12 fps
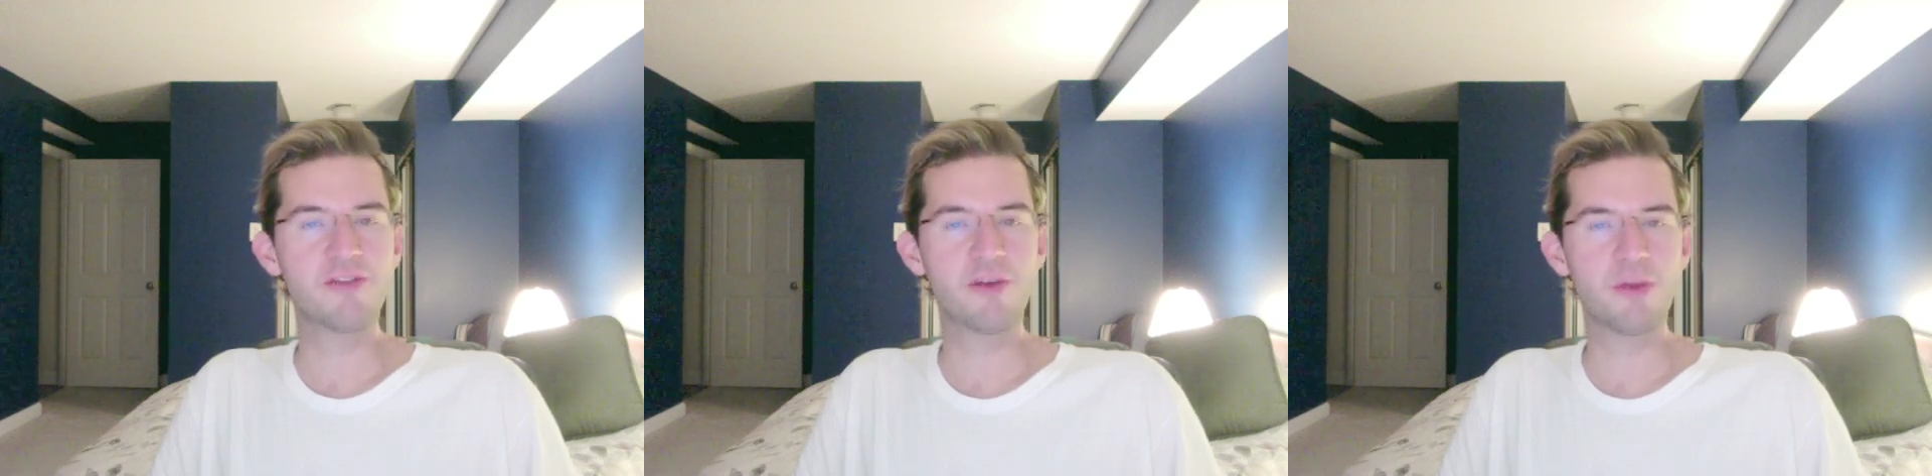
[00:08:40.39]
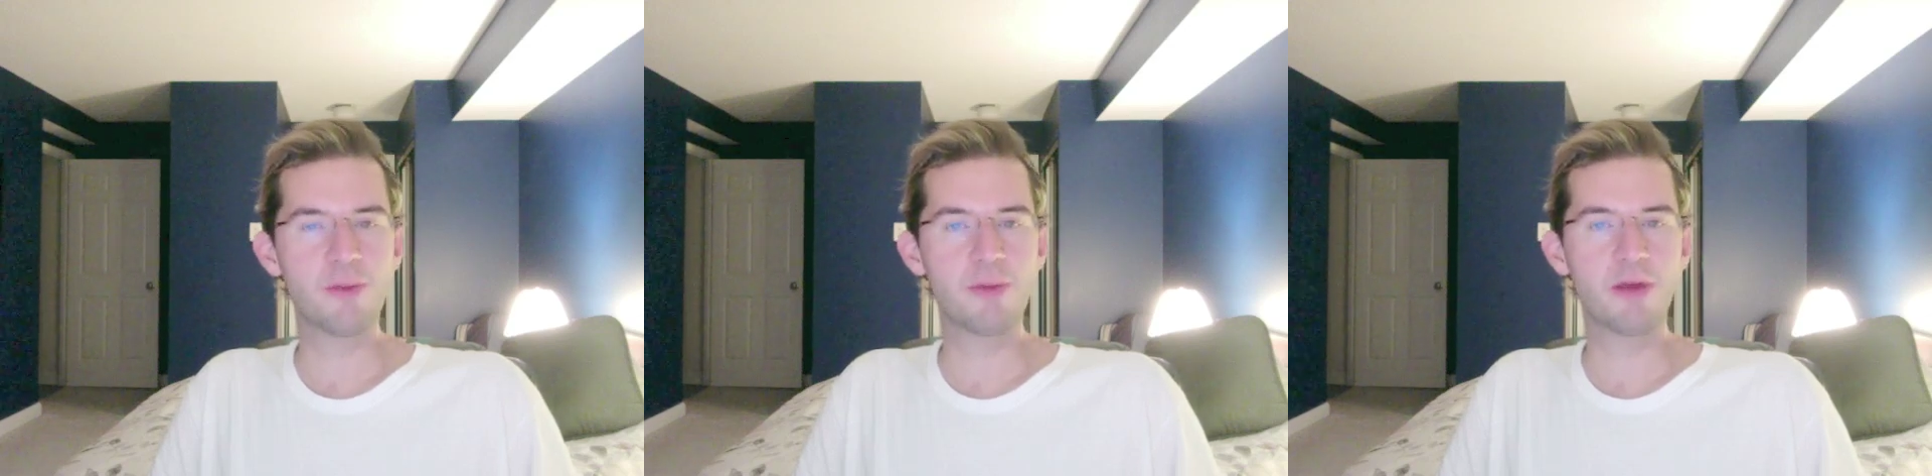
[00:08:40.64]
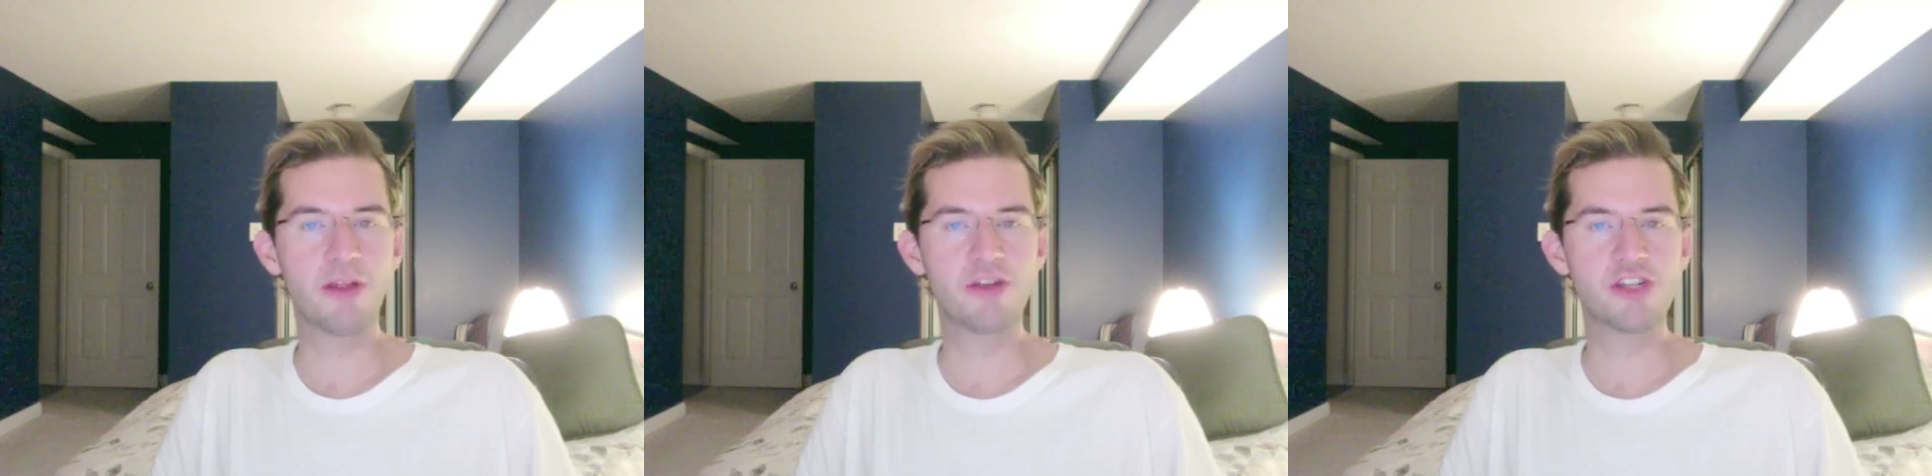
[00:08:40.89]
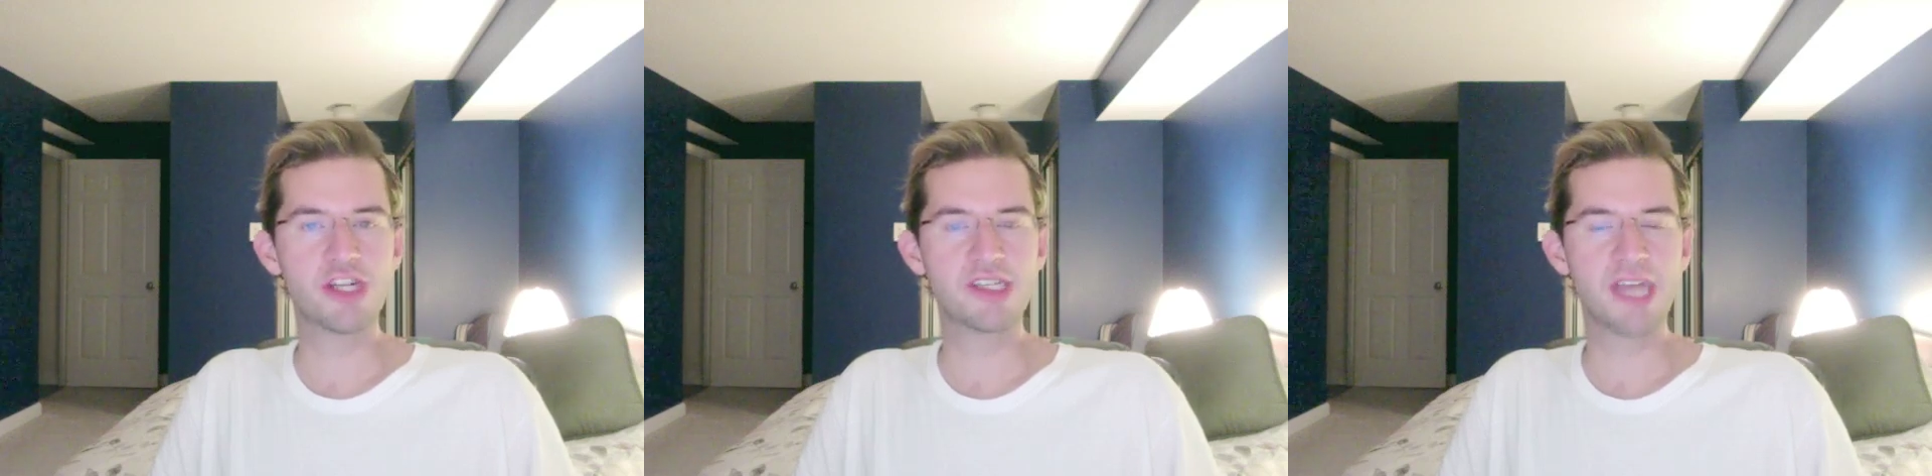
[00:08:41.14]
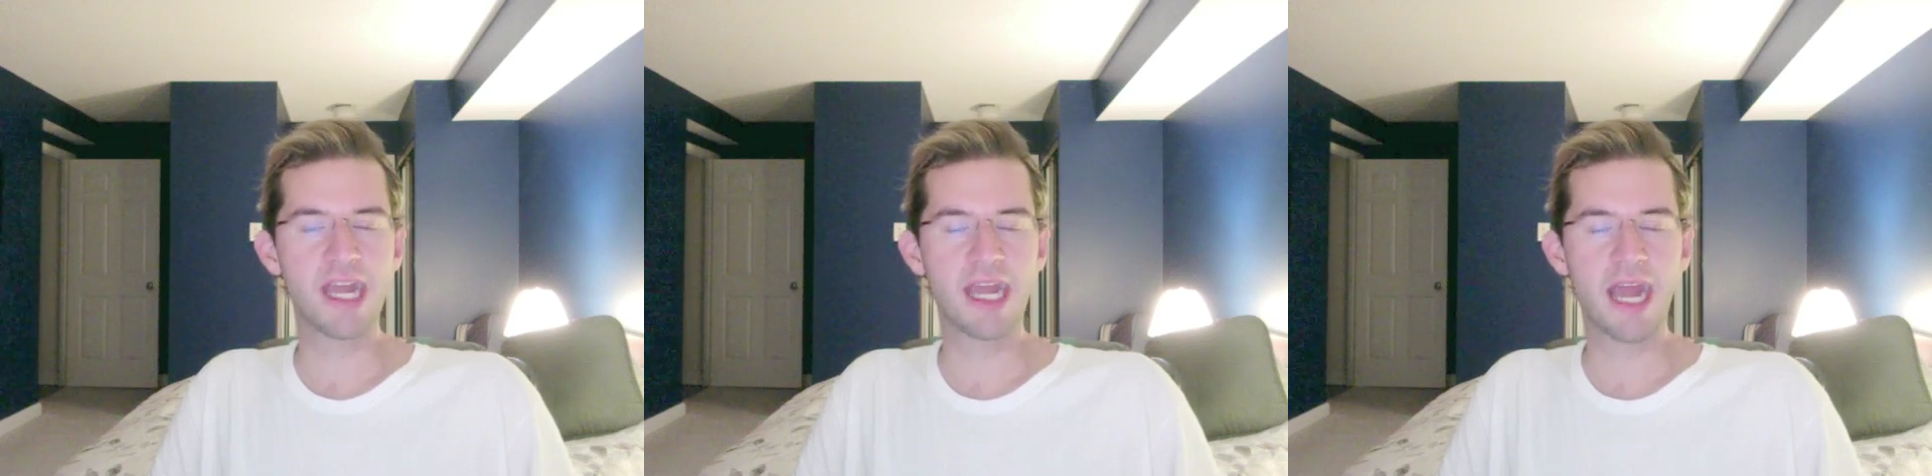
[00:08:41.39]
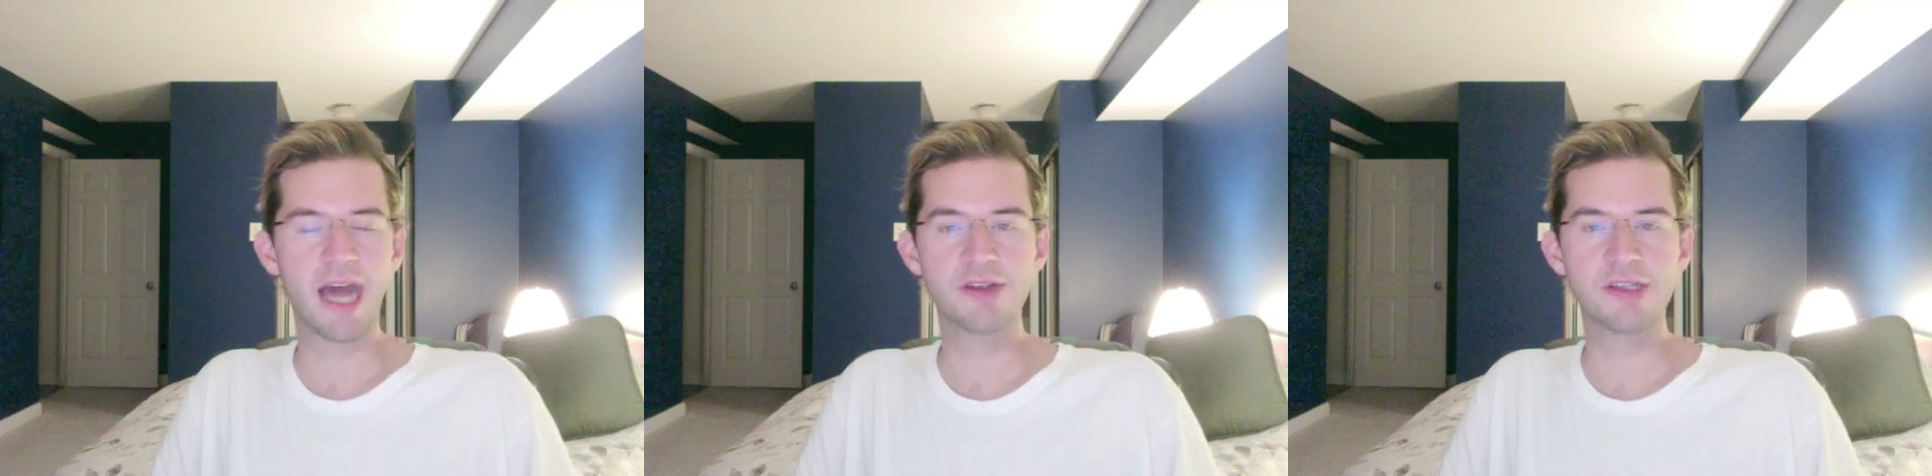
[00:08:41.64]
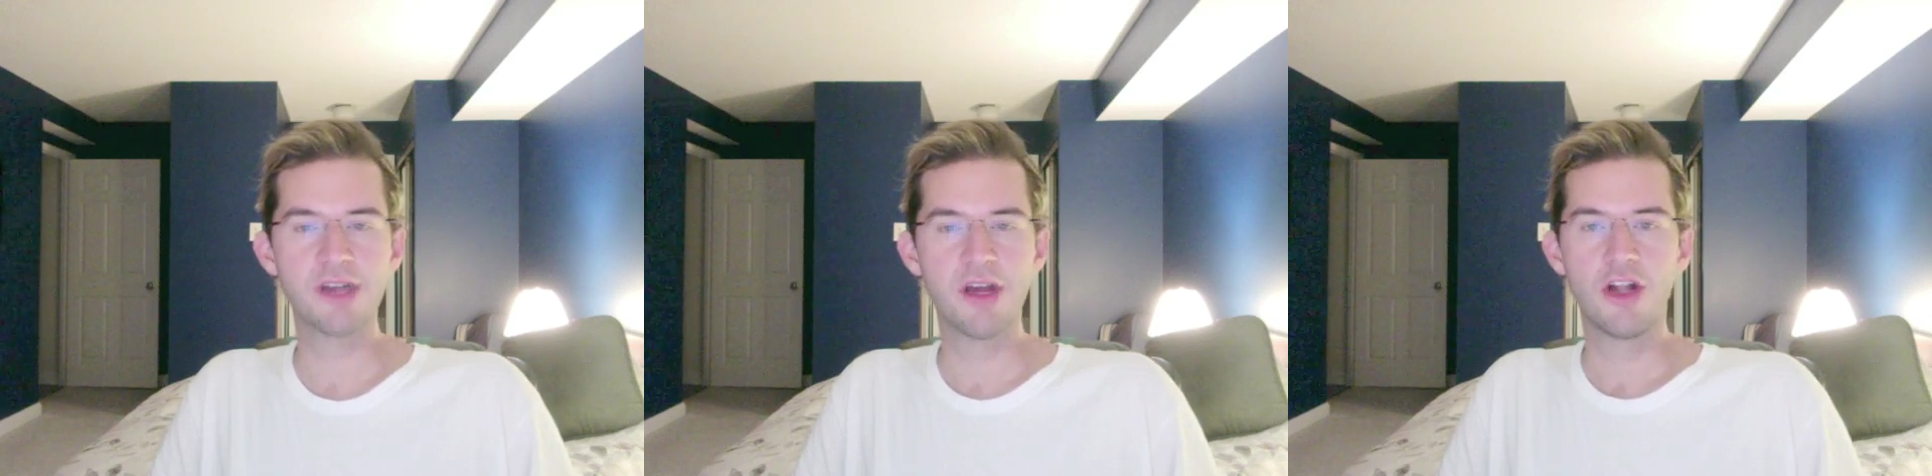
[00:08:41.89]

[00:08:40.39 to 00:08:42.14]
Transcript: from the Big Brother Cheesecake house,